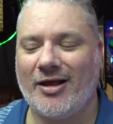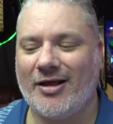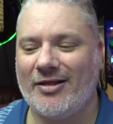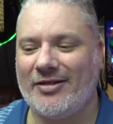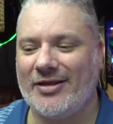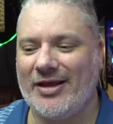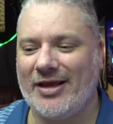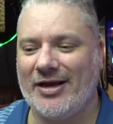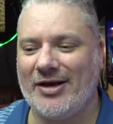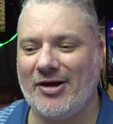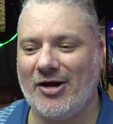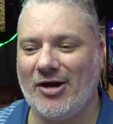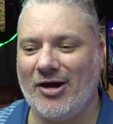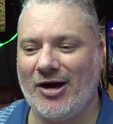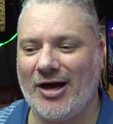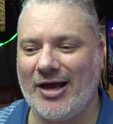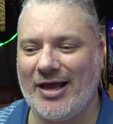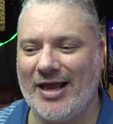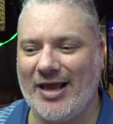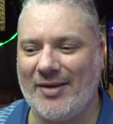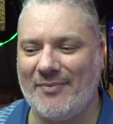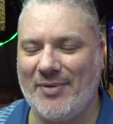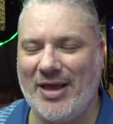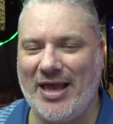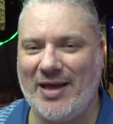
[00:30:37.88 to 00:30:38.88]
then I
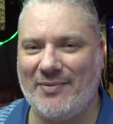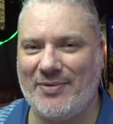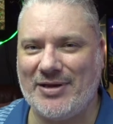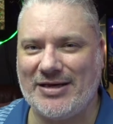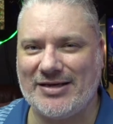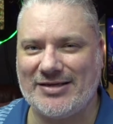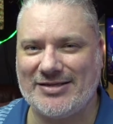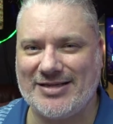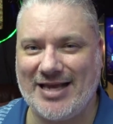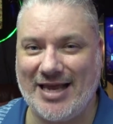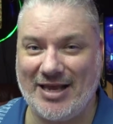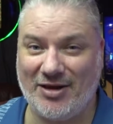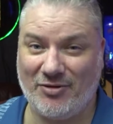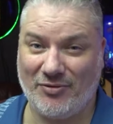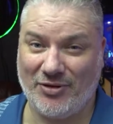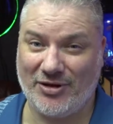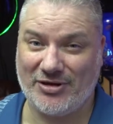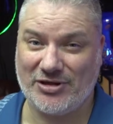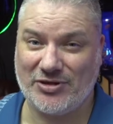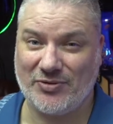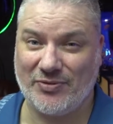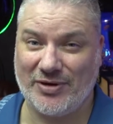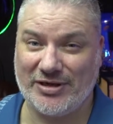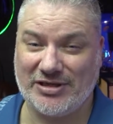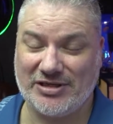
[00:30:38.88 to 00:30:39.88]
am happy to tackle
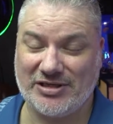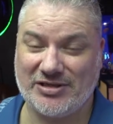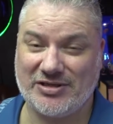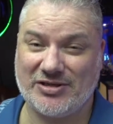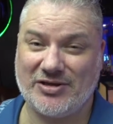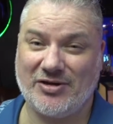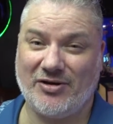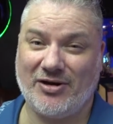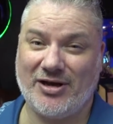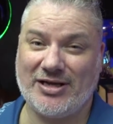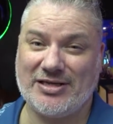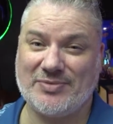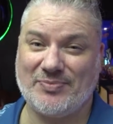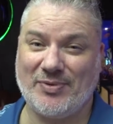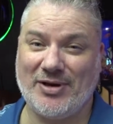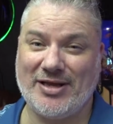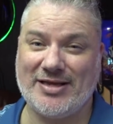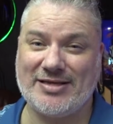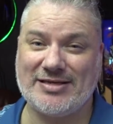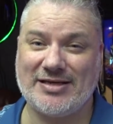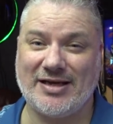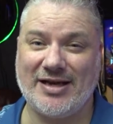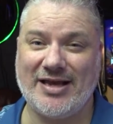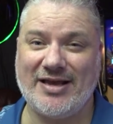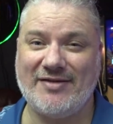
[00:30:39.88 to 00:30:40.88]
those questions, guys.
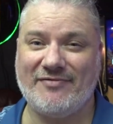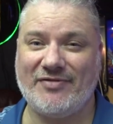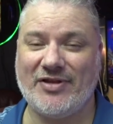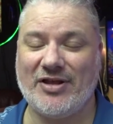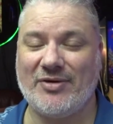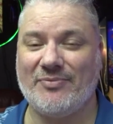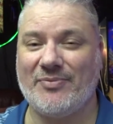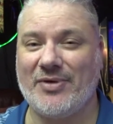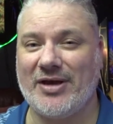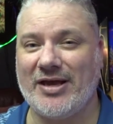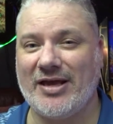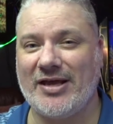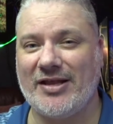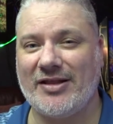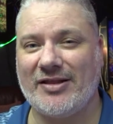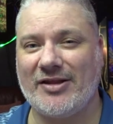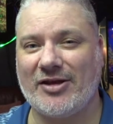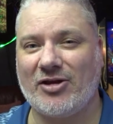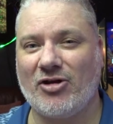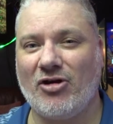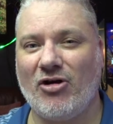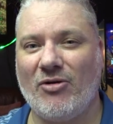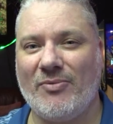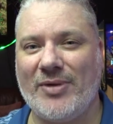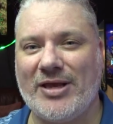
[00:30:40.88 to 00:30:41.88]
Please leave them in the
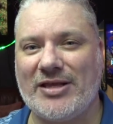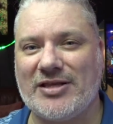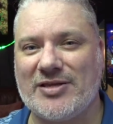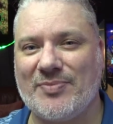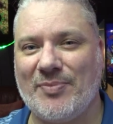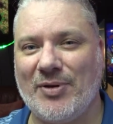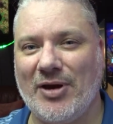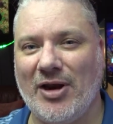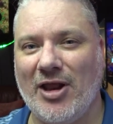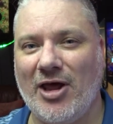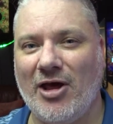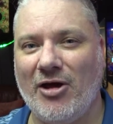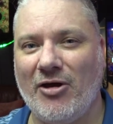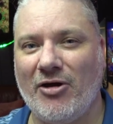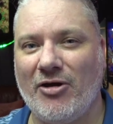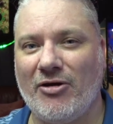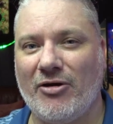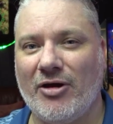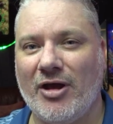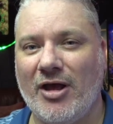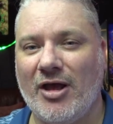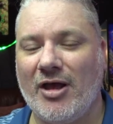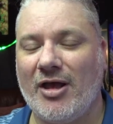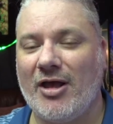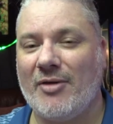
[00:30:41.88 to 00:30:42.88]
comments below.
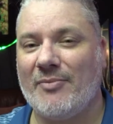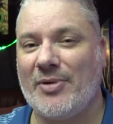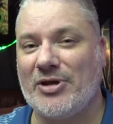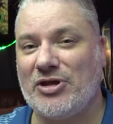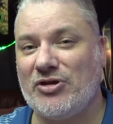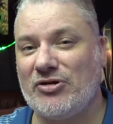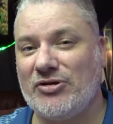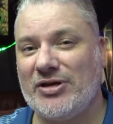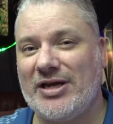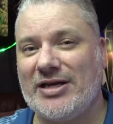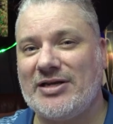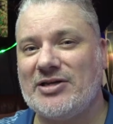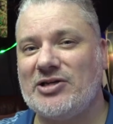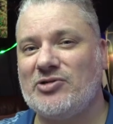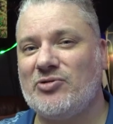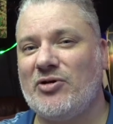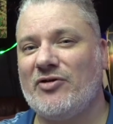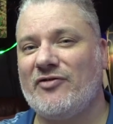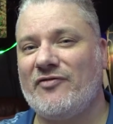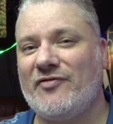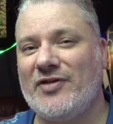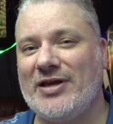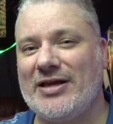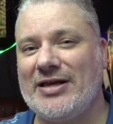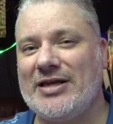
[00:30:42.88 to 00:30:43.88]
But you need to do
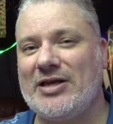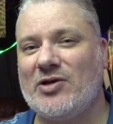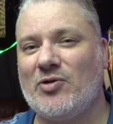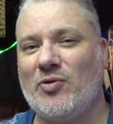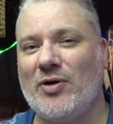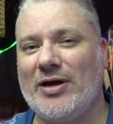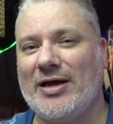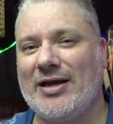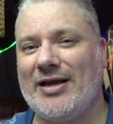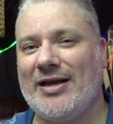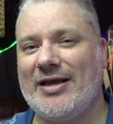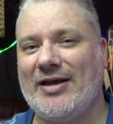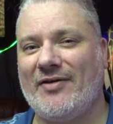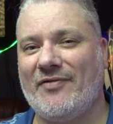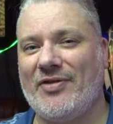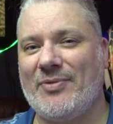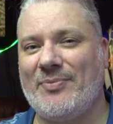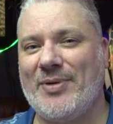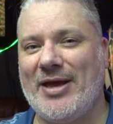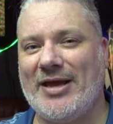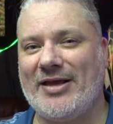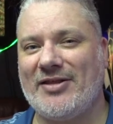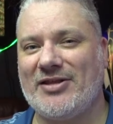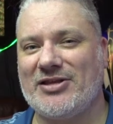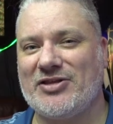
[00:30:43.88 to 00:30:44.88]
it fairly quickly off the
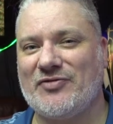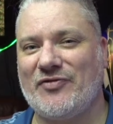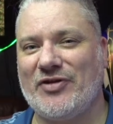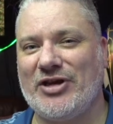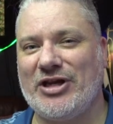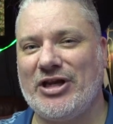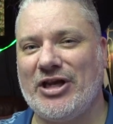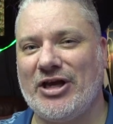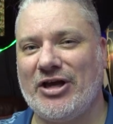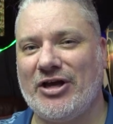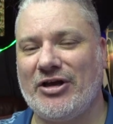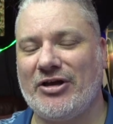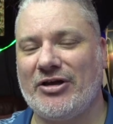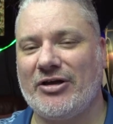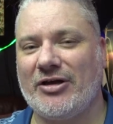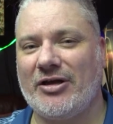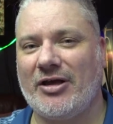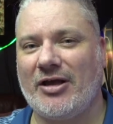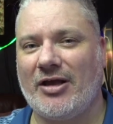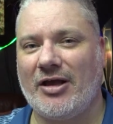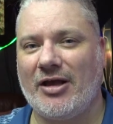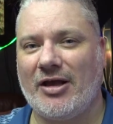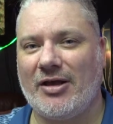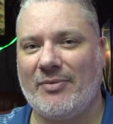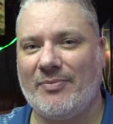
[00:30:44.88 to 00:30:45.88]
back of this video,
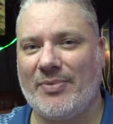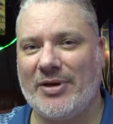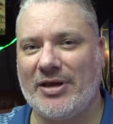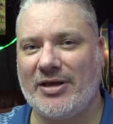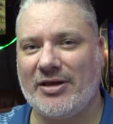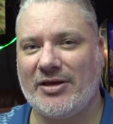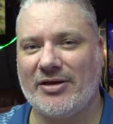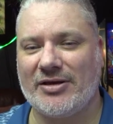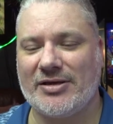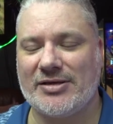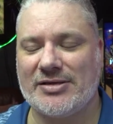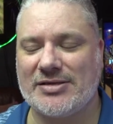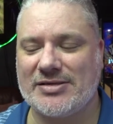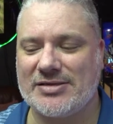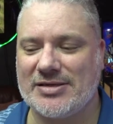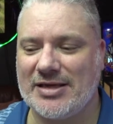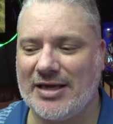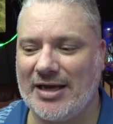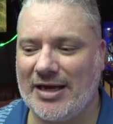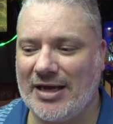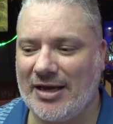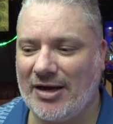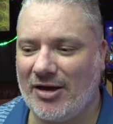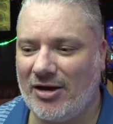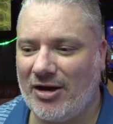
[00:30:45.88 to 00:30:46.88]
because
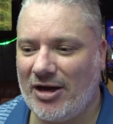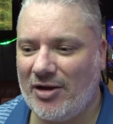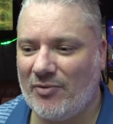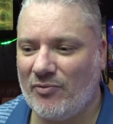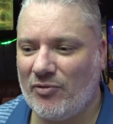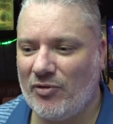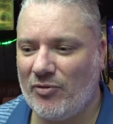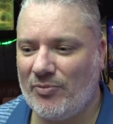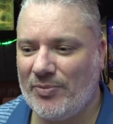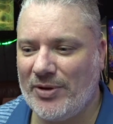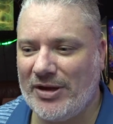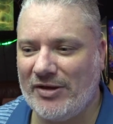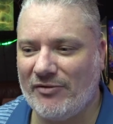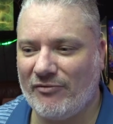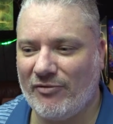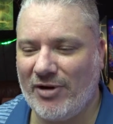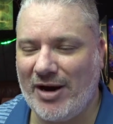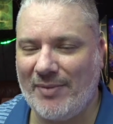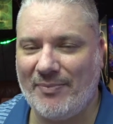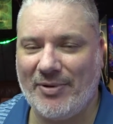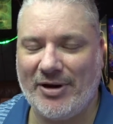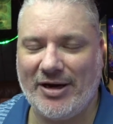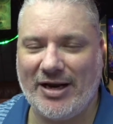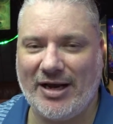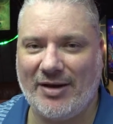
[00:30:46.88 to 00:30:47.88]
I will be
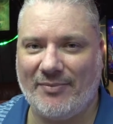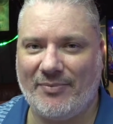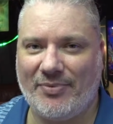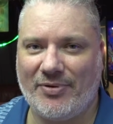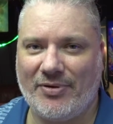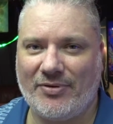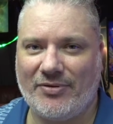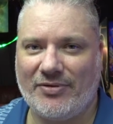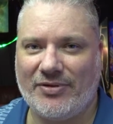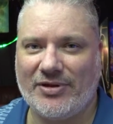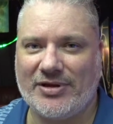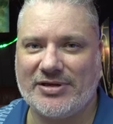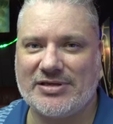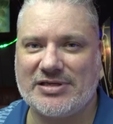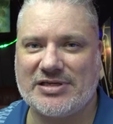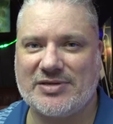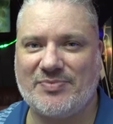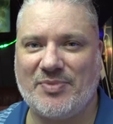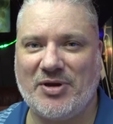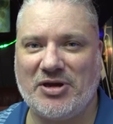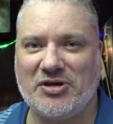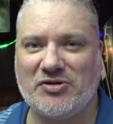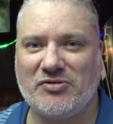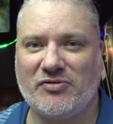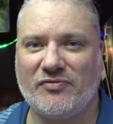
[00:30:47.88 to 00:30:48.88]
wrapping up this
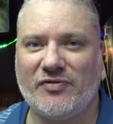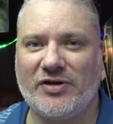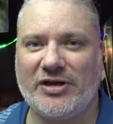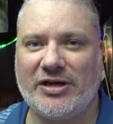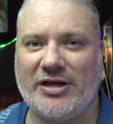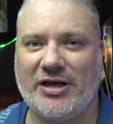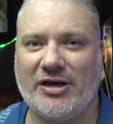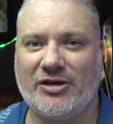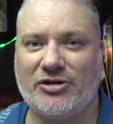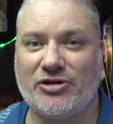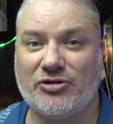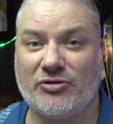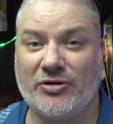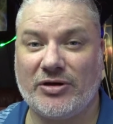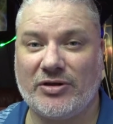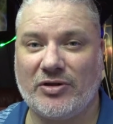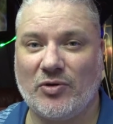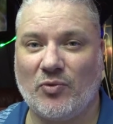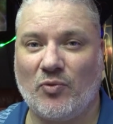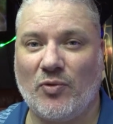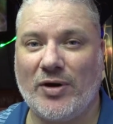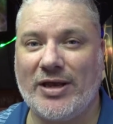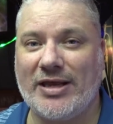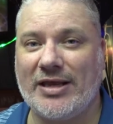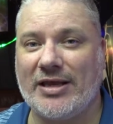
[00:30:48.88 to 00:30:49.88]
special video during the
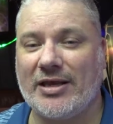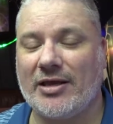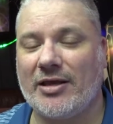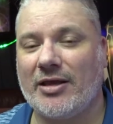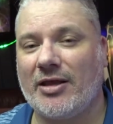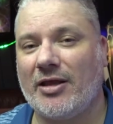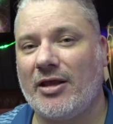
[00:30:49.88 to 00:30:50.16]
week,